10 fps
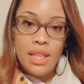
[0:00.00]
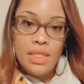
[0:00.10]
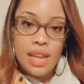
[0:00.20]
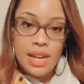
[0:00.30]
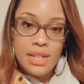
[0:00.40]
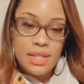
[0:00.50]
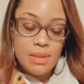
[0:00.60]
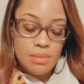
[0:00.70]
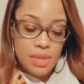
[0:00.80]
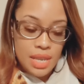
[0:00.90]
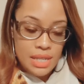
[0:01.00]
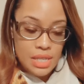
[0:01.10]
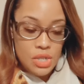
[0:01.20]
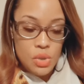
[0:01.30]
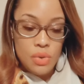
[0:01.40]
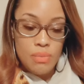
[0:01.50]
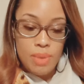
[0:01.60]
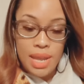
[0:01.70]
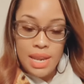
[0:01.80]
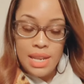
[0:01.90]
there are some things that you have
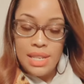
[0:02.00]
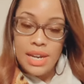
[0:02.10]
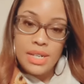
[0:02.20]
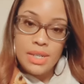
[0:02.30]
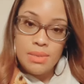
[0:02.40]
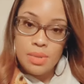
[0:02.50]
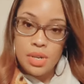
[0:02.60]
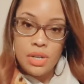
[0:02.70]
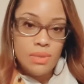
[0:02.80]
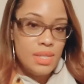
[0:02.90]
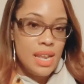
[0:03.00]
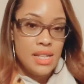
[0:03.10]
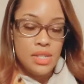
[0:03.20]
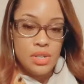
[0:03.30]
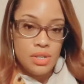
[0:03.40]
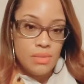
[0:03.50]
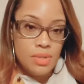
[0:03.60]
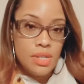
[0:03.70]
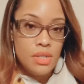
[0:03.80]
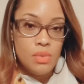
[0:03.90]
been in, there are some circumstances or some
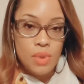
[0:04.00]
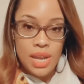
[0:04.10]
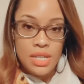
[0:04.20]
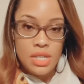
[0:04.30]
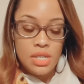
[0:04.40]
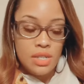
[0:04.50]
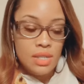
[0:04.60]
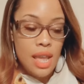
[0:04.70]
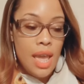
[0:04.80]
situations,